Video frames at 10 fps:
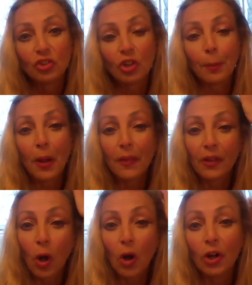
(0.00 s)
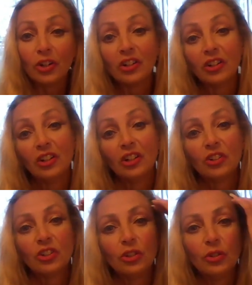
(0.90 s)
jump on the cart
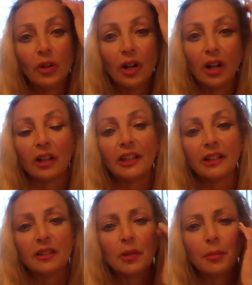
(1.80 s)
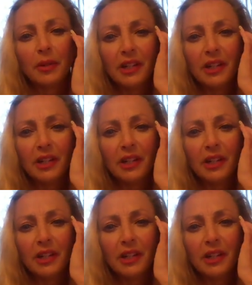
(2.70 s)
to get some of the